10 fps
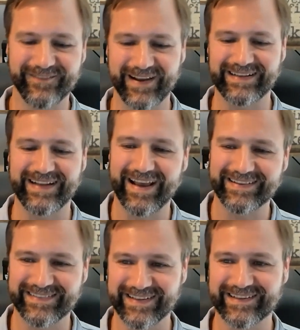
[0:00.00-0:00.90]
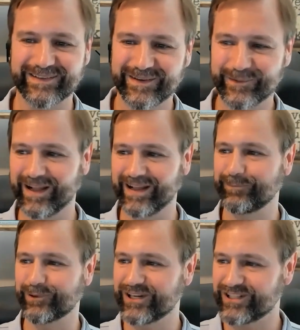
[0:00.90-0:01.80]
Fantastic. Well, I
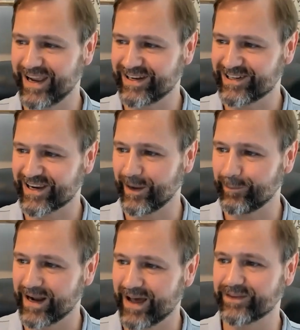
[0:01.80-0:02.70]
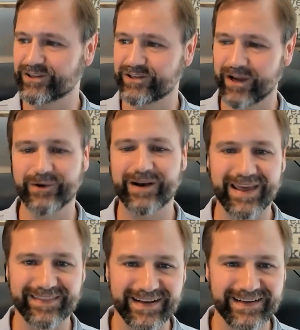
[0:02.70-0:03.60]
appreciate you coming on the show,
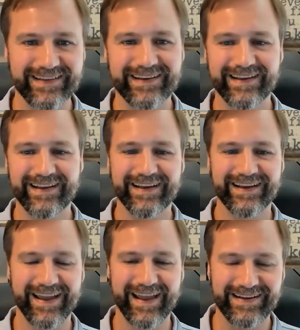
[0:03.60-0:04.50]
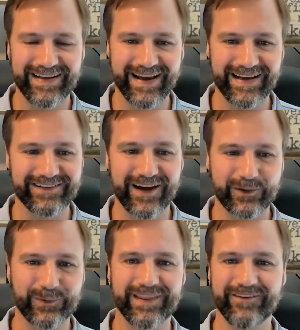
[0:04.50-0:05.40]
Nathan, and uh,
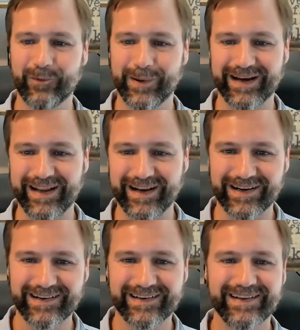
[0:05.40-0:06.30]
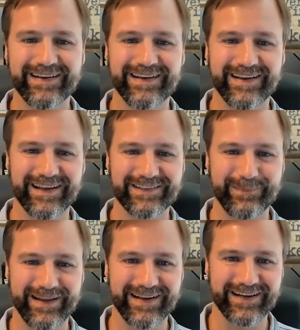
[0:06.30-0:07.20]
talking with everybody here. It's
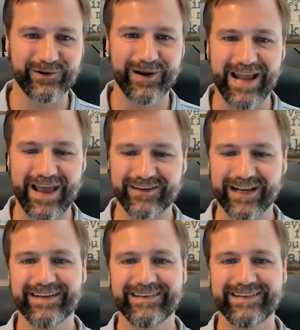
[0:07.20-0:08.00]
been uh, great having you.